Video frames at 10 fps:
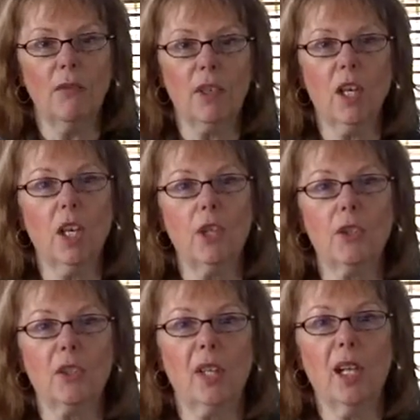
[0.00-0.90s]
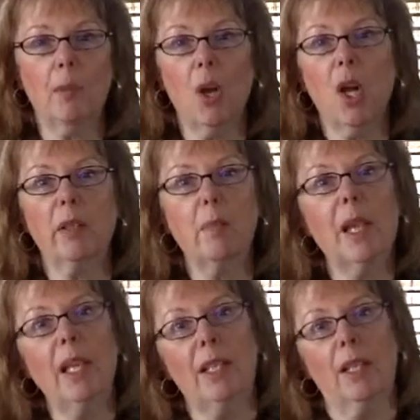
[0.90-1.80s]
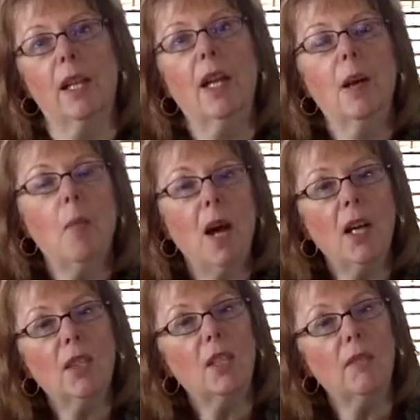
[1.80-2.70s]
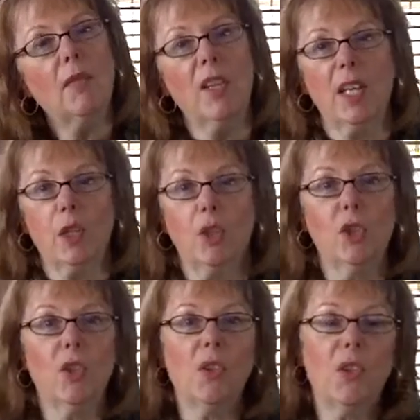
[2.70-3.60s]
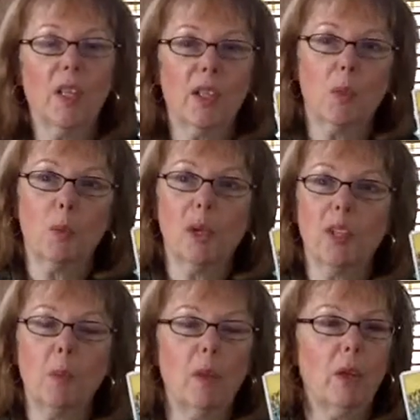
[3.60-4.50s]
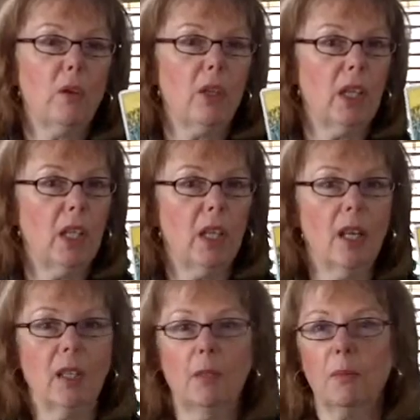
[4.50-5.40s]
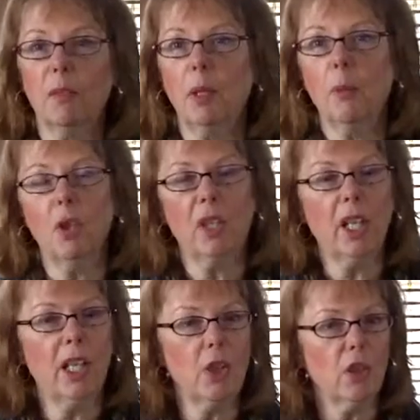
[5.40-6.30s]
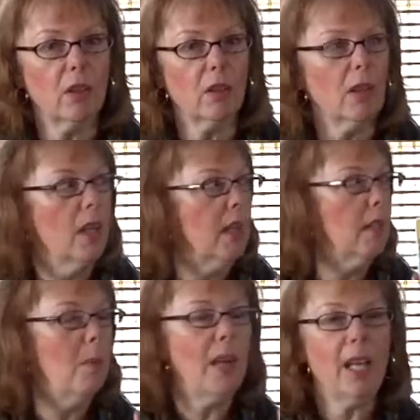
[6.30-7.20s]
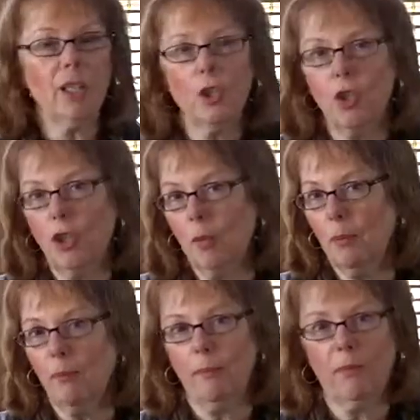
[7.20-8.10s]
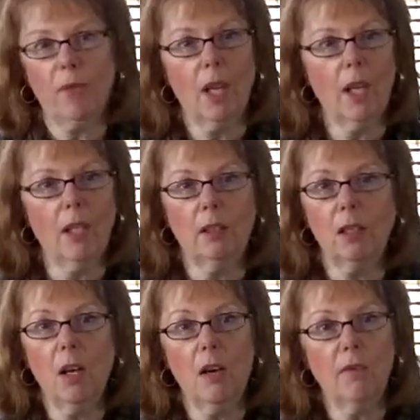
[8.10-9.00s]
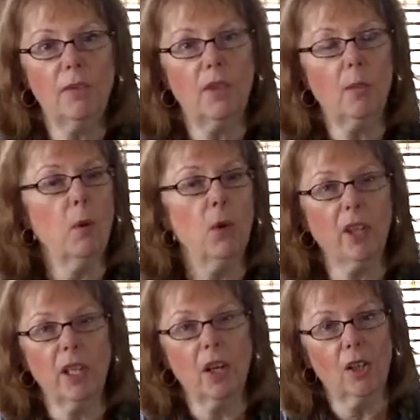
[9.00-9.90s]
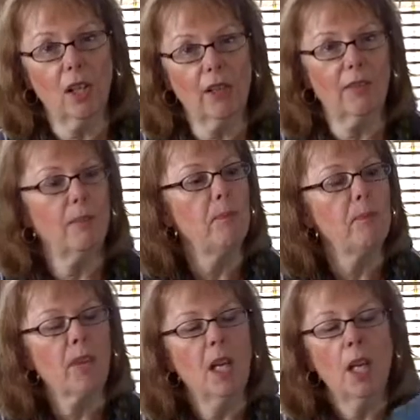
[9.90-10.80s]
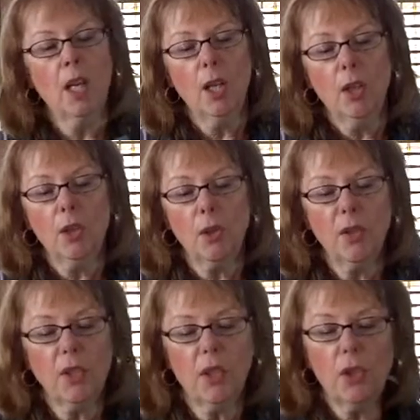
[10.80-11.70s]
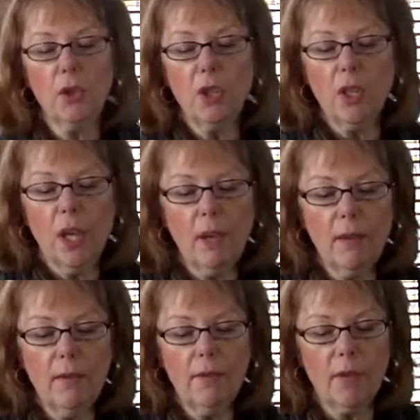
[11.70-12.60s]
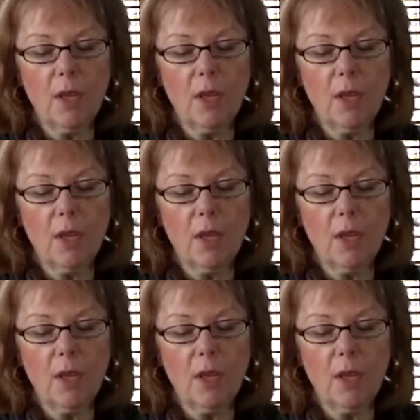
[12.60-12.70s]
of the cards to help augment positive things, good things, prosperity, communication, companionship, love, support in our life. So this notion of